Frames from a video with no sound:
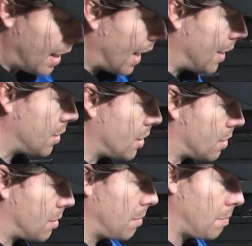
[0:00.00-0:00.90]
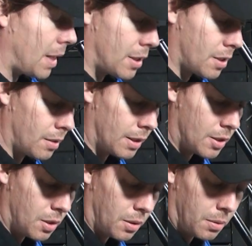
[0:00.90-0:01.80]
And just make sure
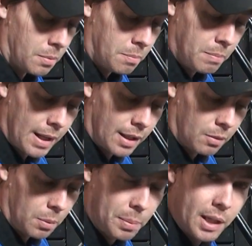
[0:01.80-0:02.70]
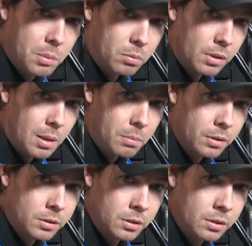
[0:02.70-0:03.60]
that you're making repeatable
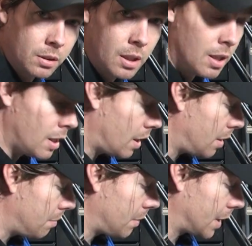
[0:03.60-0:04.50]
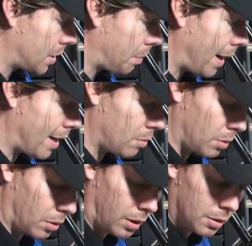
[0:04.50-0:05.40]
numbers, that you're paying
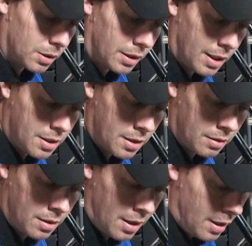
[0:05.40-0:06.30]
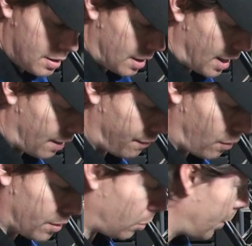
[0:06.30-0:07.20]
real close attention to how
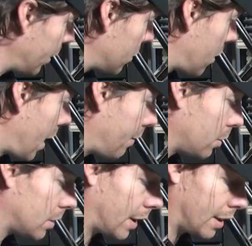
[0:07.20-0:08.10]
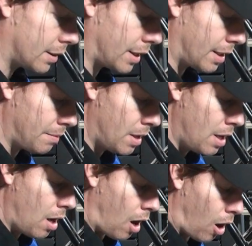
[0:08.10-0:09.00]
far the wheel travels. Like I said,
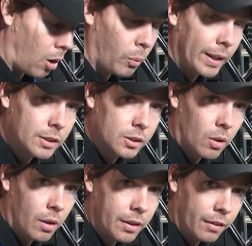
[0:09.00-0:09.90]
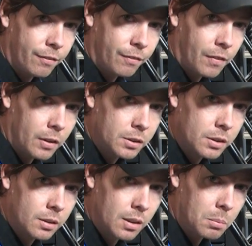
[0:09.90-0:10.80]
always start, your
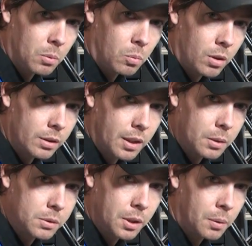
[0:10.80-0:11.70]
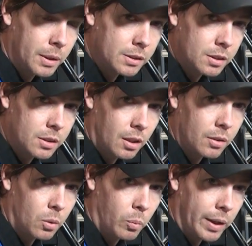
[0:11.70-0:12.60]
first number one go-to is to
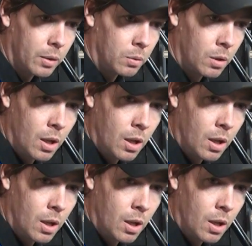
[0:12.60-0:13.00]
turn the wheel